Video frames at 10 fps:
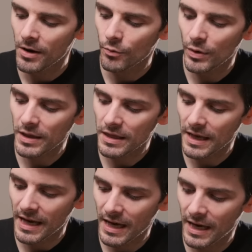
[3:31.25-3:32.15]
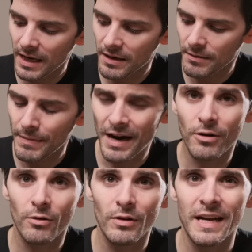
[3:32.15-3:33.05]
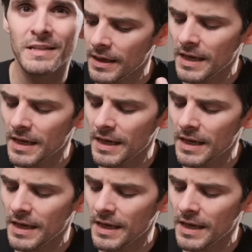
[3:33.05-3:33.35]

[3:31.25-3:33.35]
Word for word: with a macro lens.